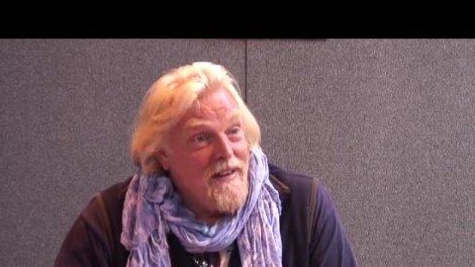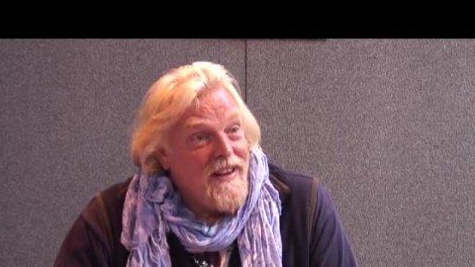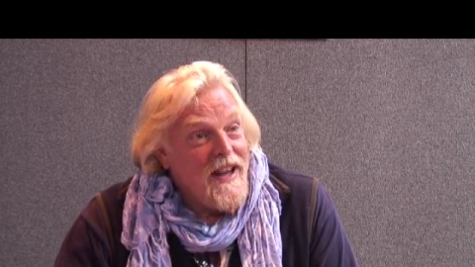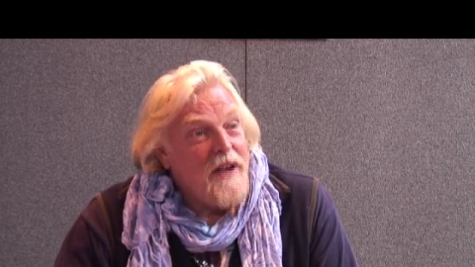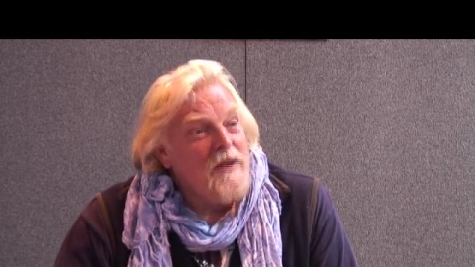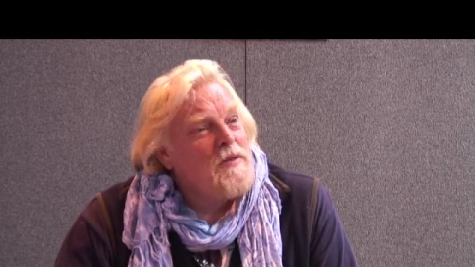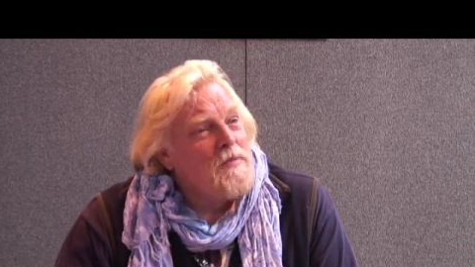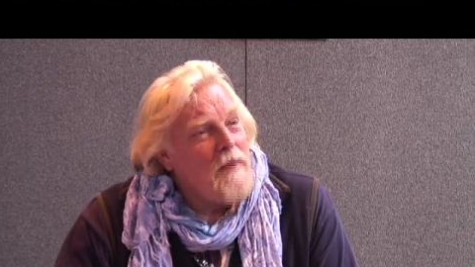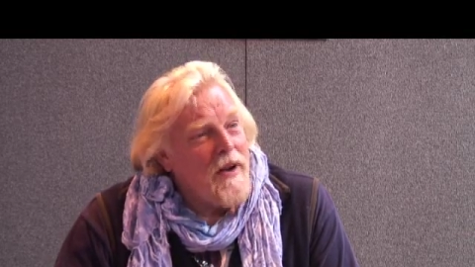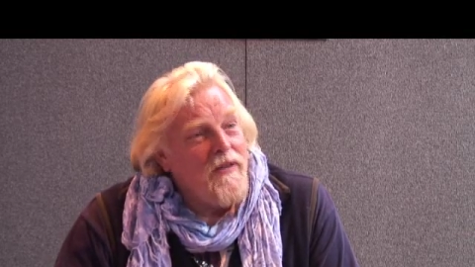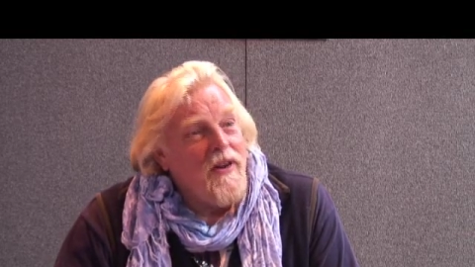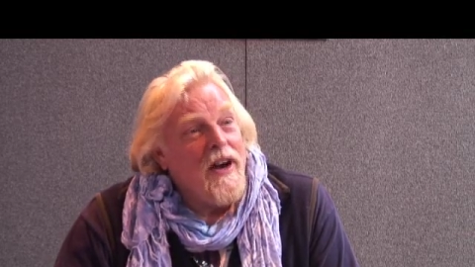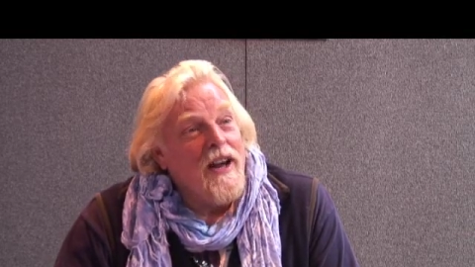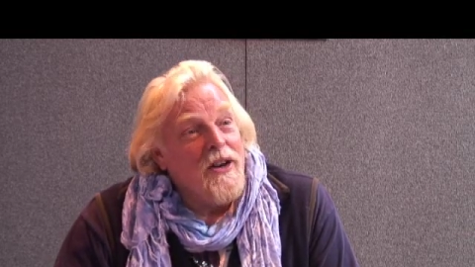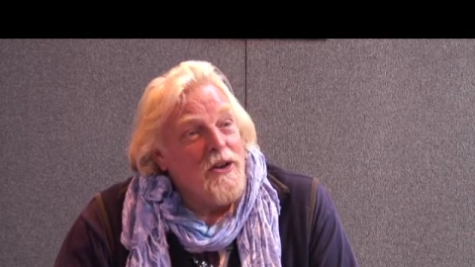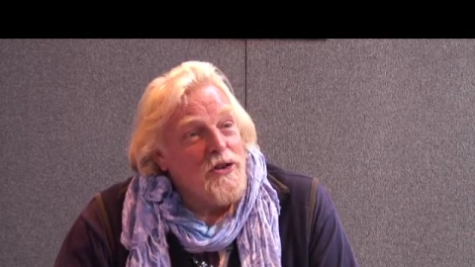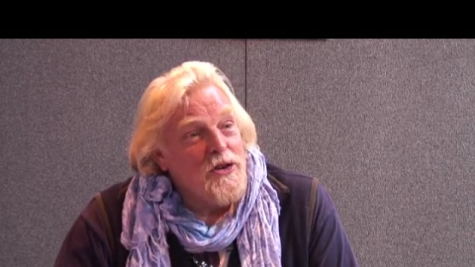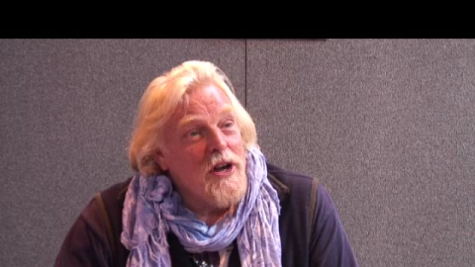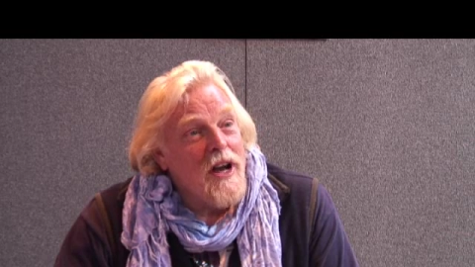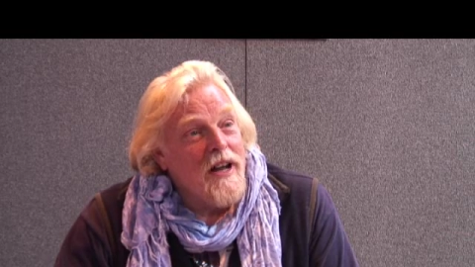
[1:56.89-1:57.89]
That was my
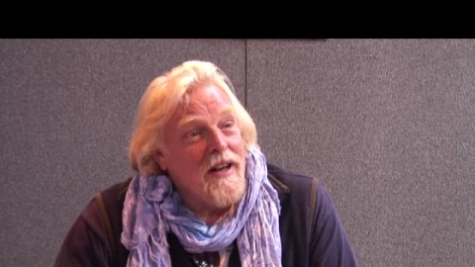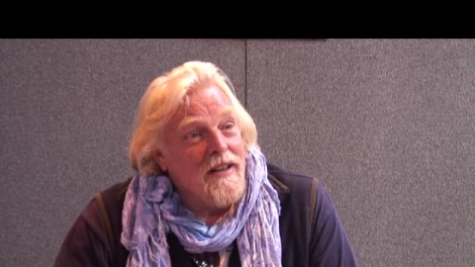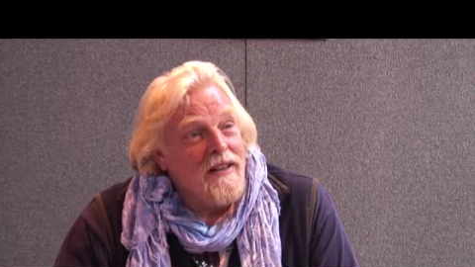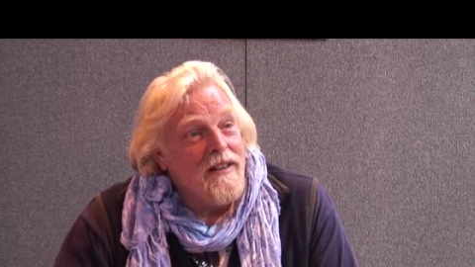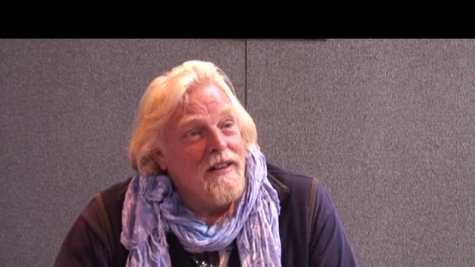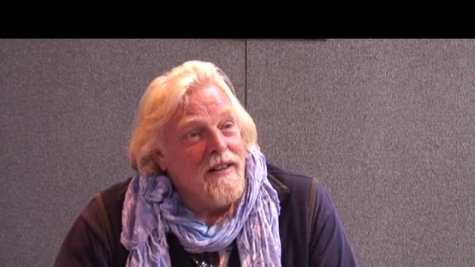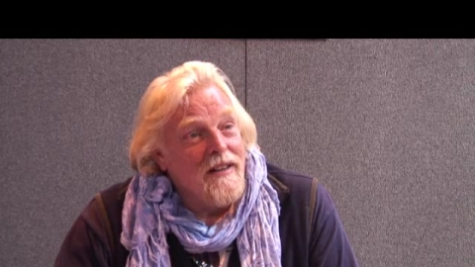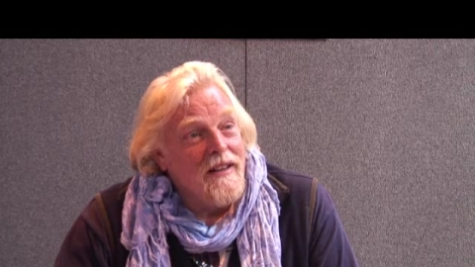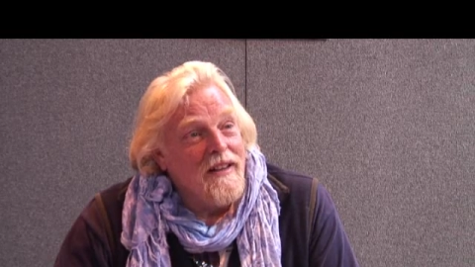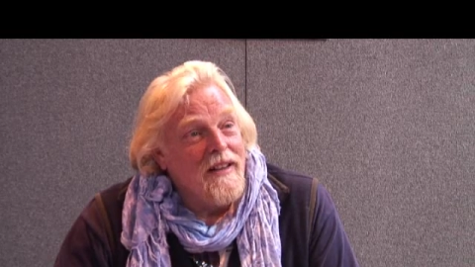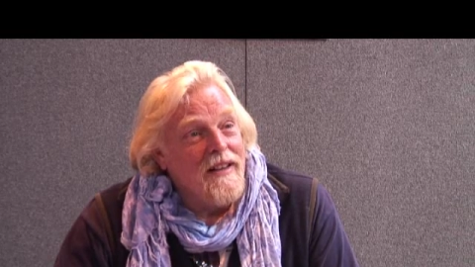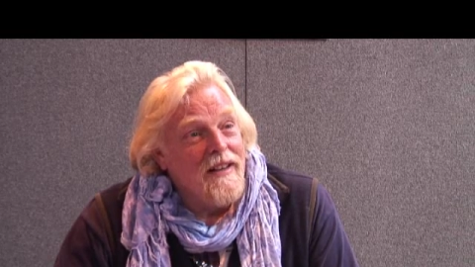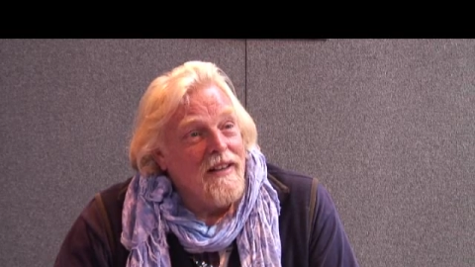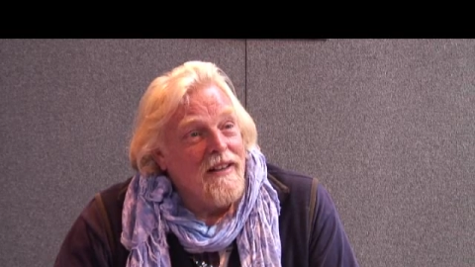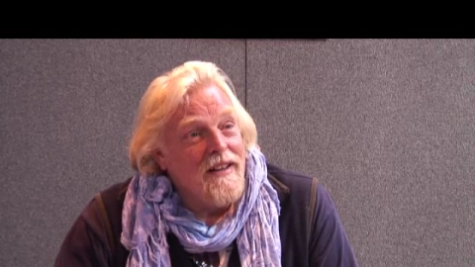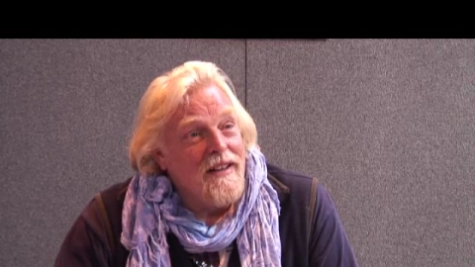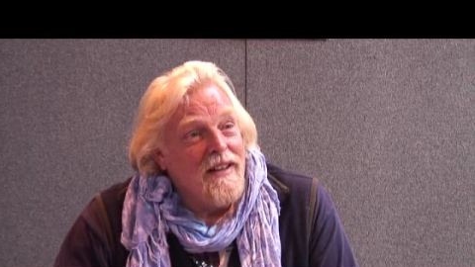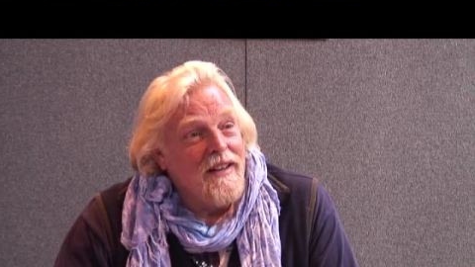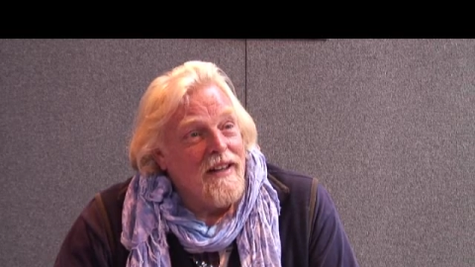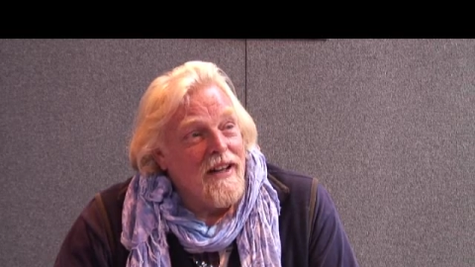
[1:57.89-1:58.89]
final shot in
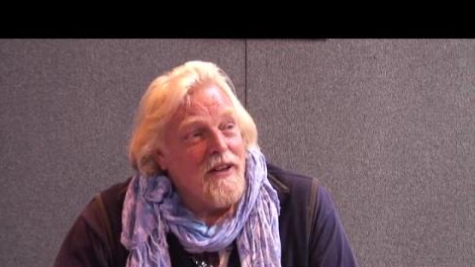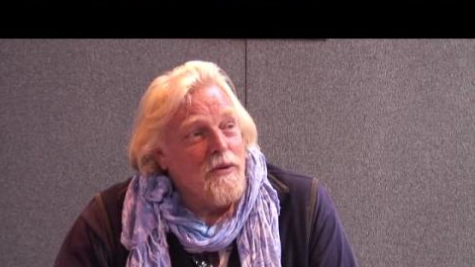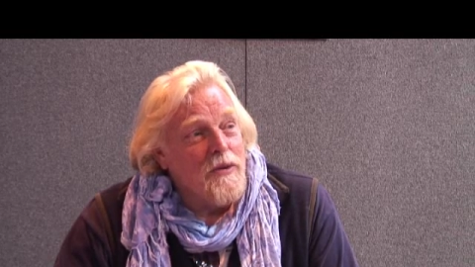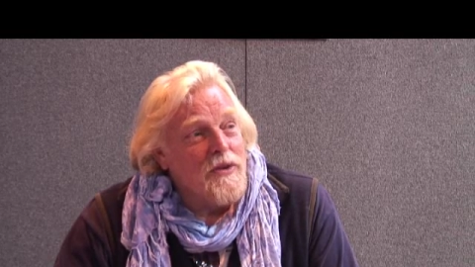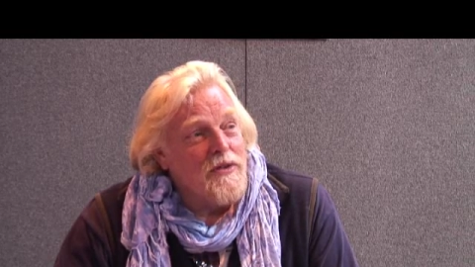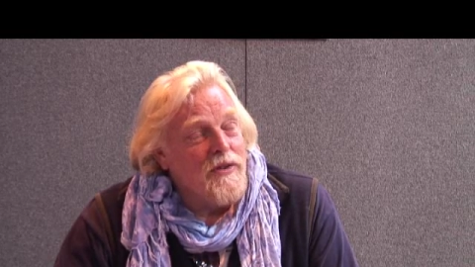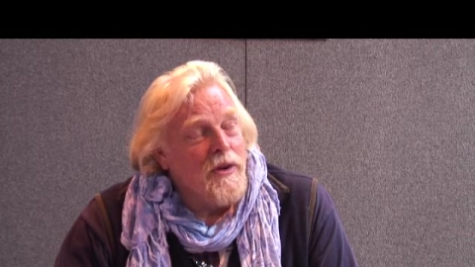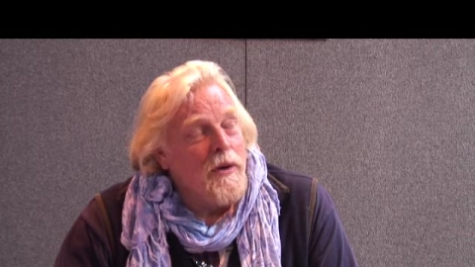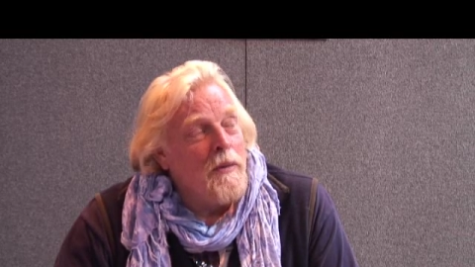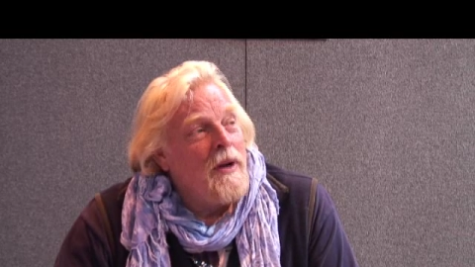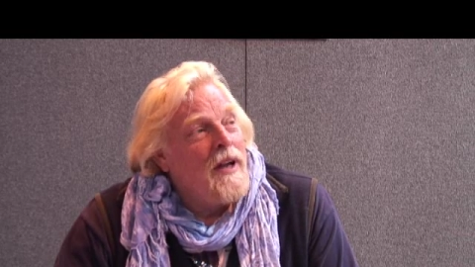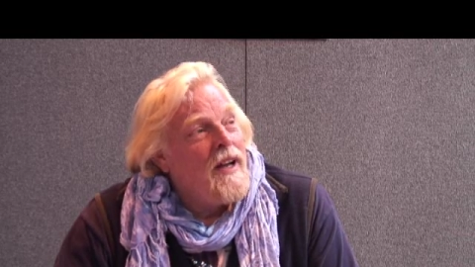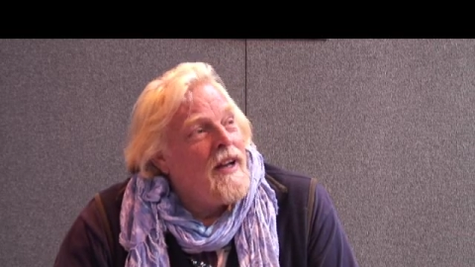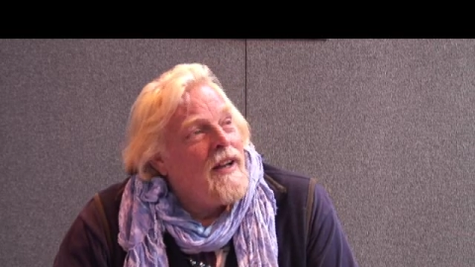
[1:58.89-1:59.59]
a Death Wish film.